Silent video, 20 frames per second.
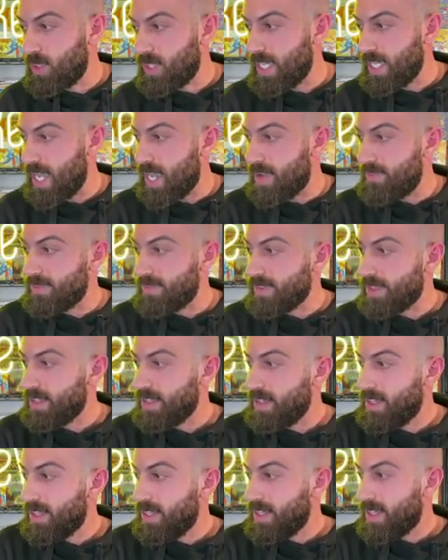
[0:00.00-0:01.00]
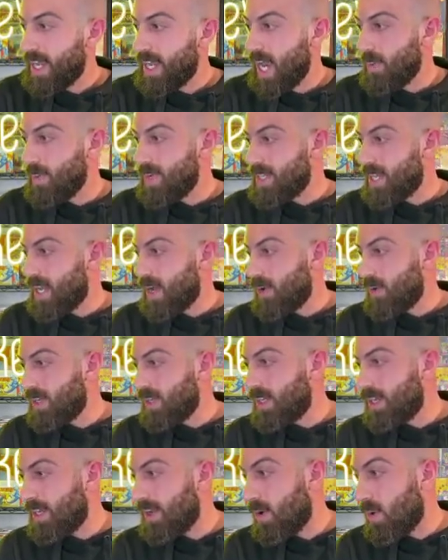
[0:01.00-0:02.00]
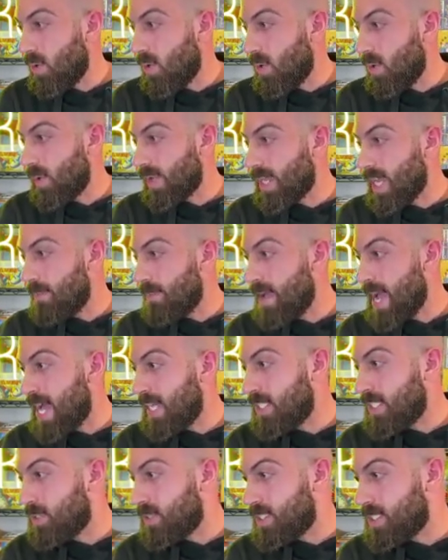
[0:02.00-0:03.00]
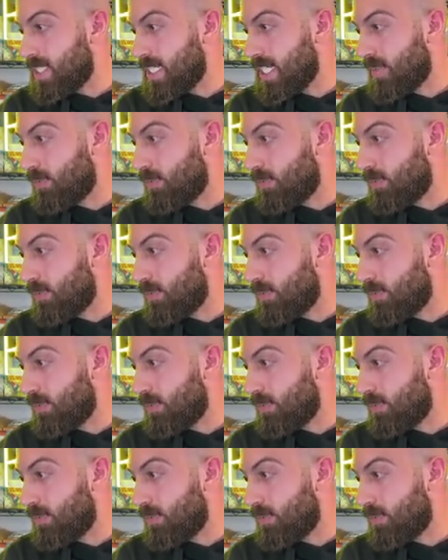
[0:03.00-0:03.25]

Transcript: K. Here we go. Oh, we got Matthew C.